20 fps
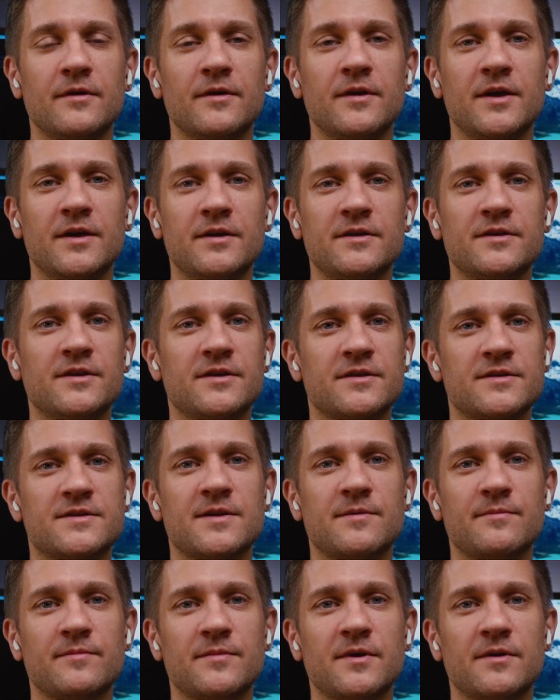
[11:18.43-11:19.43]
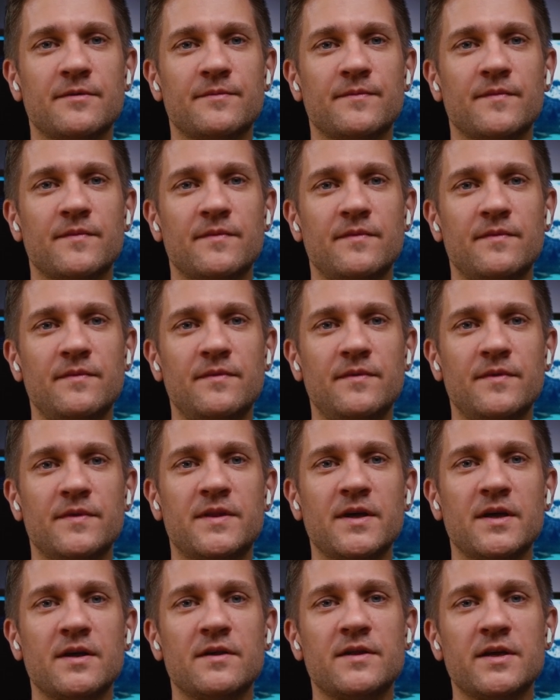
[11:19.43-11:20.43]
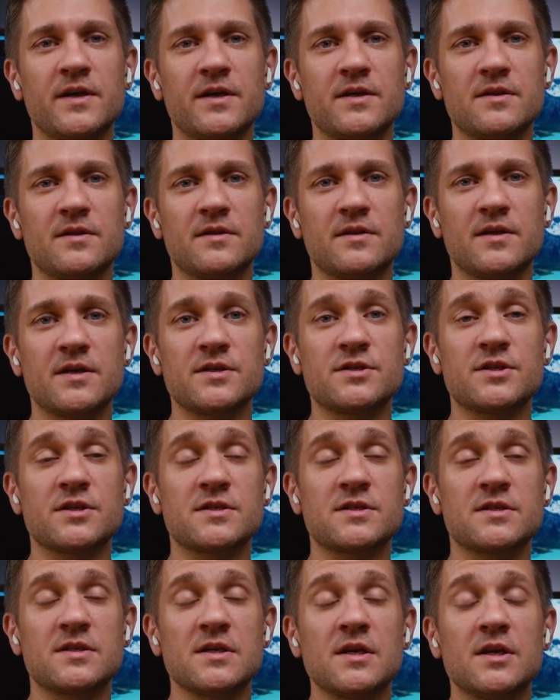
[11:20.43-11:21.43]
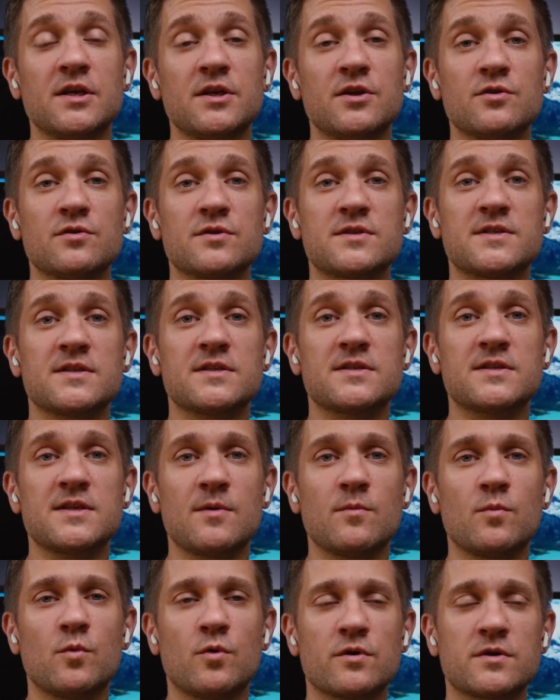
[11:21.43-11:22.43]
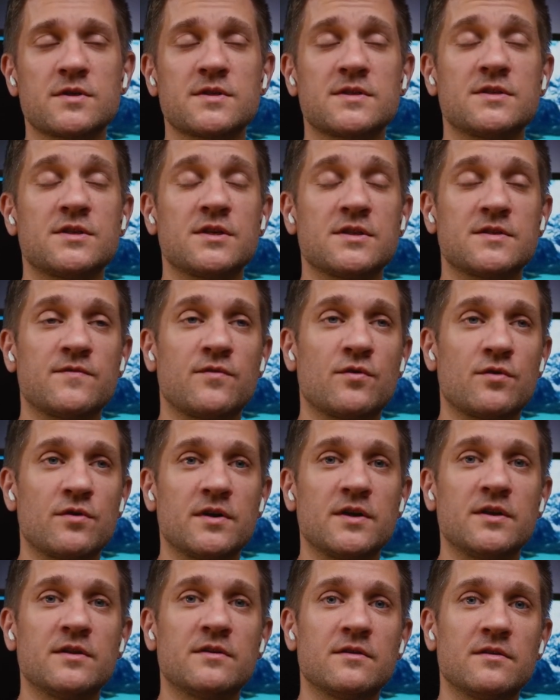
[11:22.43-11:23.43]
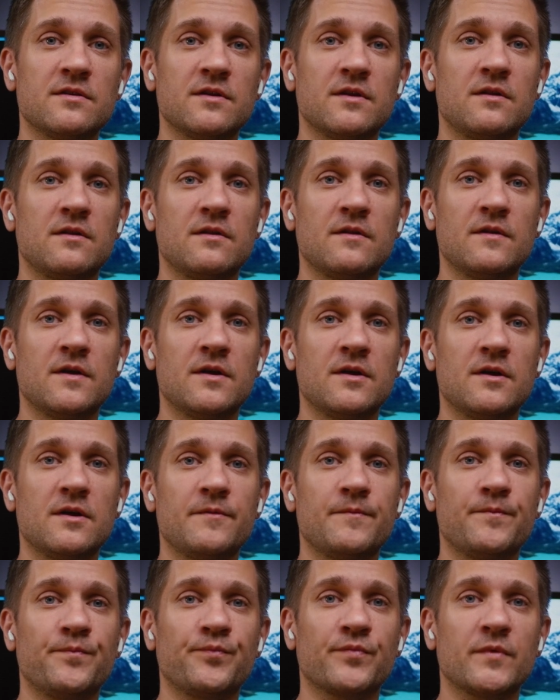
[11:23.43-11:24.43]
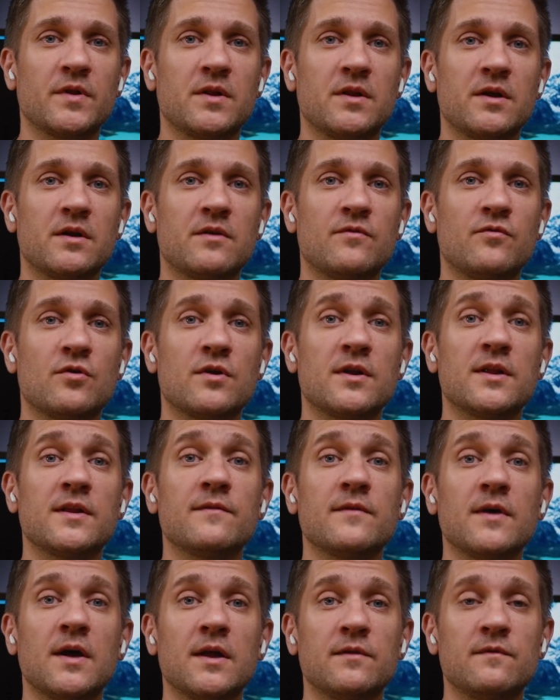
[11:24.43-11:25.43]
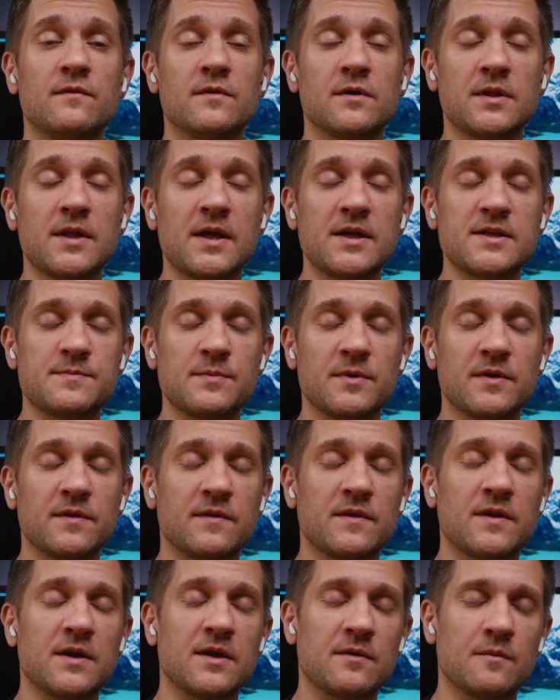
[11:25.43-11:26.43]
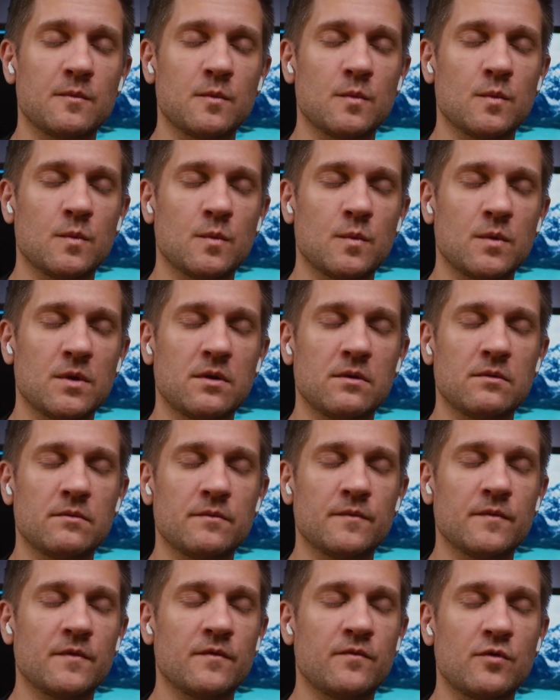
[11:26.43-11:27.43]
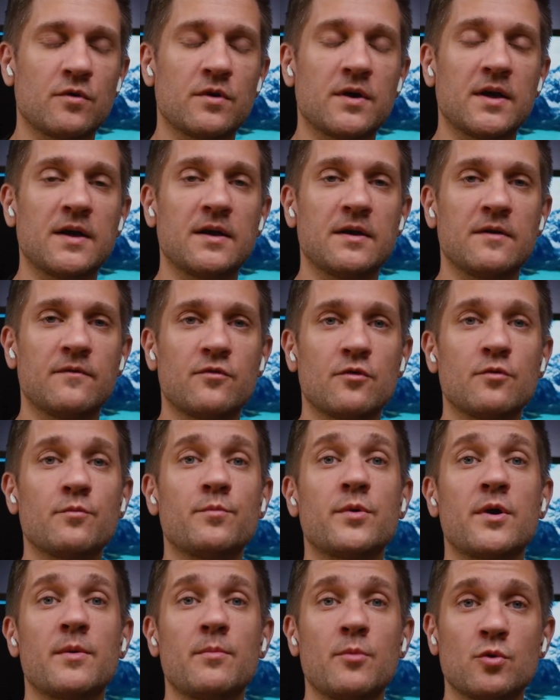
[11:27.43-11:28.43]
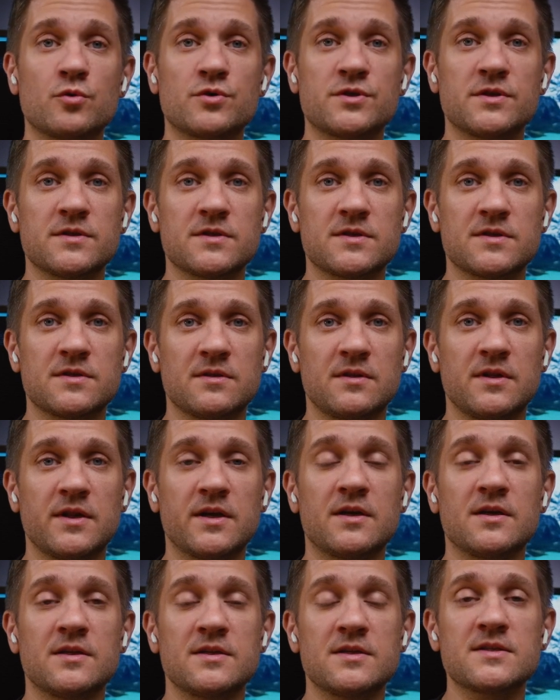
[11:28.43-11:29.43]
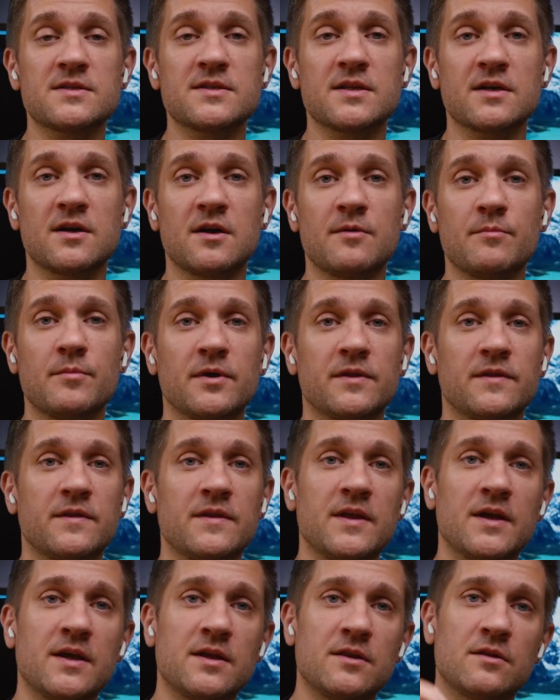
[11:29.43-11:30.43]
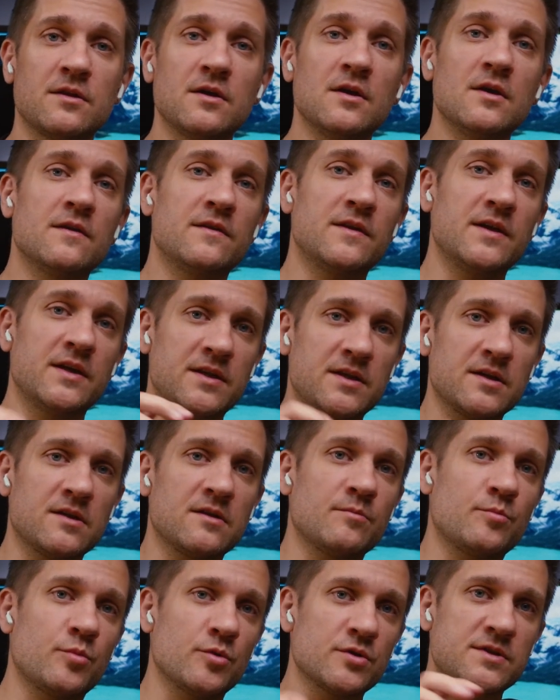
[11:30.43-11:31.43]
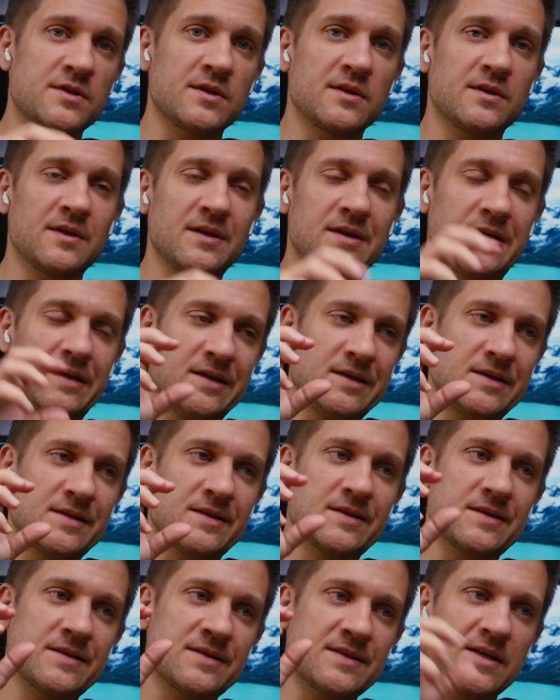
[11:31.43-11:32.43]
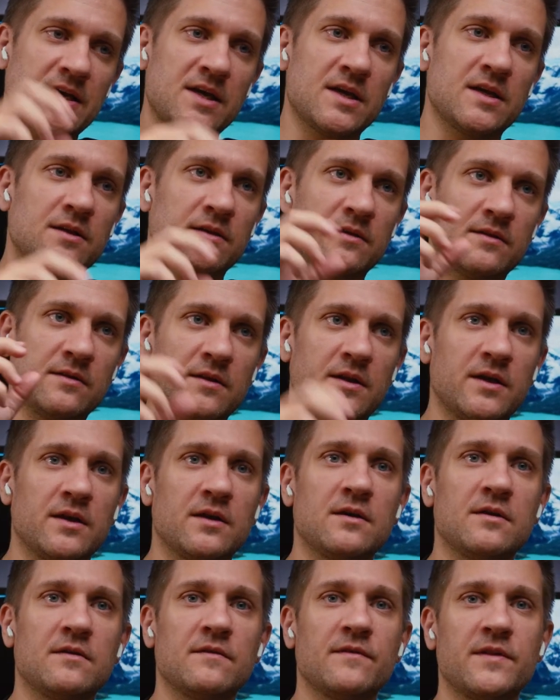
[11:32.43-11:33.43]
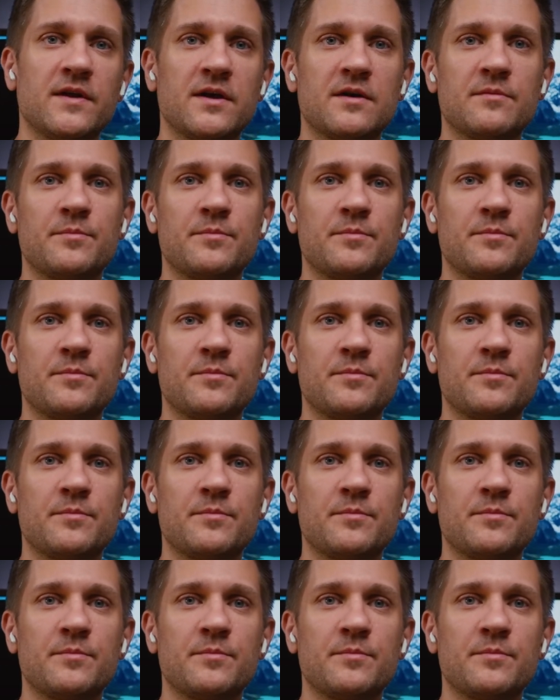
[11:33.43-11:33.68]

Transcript: NDA, some, yeah. They just use some works just for internal, like for advertisement. They will for promotions like in Instagram, but they didn't post it inside like their